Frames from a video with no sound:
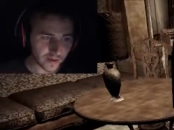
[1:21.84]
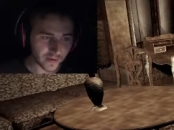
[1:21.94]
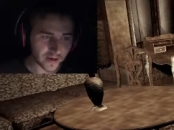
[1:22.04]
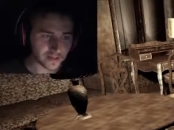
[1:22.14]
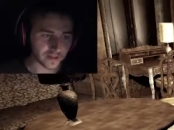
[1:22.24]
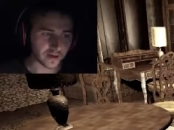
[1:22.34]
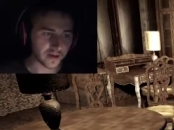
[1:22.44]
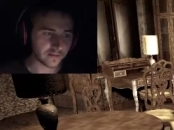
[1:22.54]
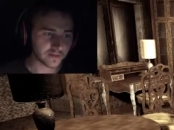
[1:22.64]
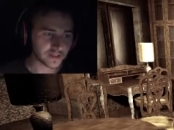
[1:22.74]
amazing, I
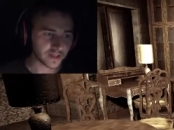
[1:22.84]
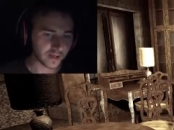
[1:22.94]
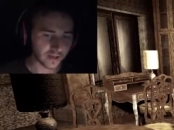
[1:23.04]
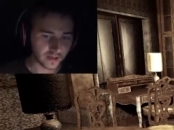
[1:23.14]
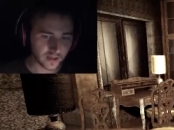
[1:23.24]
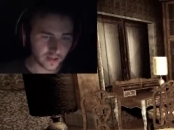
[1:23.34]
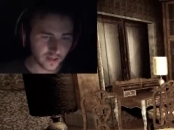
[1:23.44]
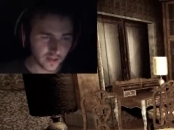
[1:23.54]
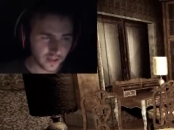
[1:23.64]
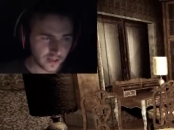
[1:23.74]
have to say.
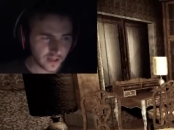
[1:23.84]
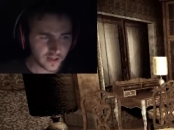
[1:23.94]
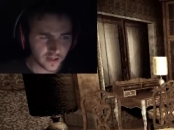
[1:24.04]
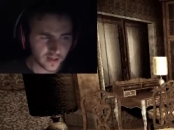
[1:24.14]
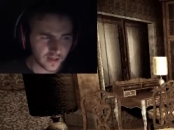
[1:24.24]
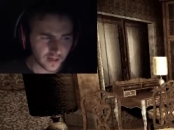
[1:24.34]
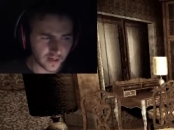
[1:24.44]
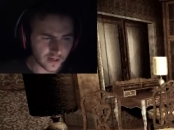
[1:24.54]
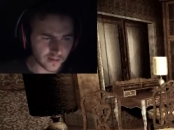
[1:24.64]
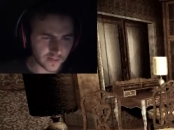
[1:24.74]

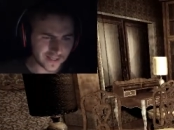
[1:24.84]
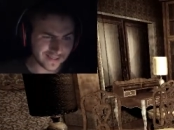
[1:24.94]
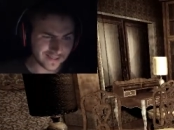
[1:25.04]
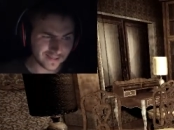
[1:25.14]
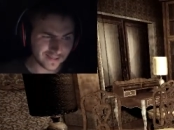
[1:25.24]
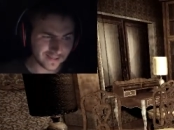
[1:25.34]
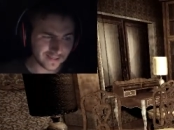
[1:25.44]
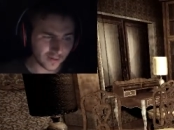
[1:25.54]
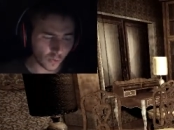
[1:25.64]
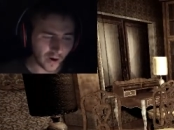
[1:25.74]
Um,
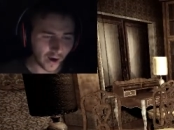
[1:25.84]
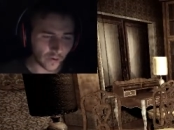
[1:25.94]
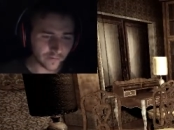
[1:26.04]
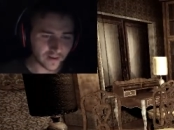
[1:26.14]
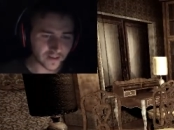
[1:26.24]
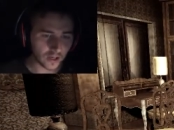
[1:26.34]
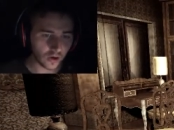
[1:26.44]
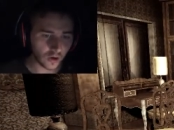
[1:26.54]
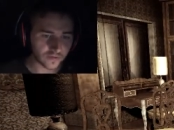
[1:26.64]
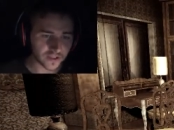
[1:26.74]
wow, we found a
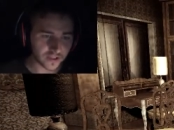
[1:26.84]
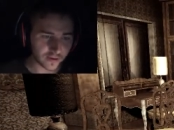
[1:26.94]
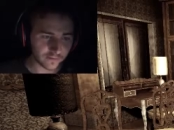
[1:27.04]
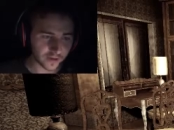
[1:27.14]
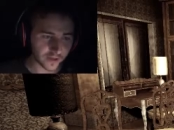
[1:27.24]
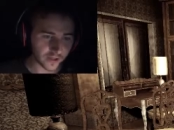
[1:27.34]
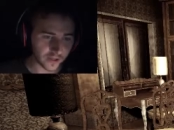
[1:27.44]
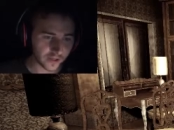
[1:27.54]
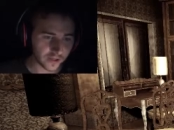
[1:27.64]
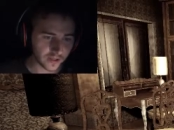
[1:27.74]
lot of stuff in here.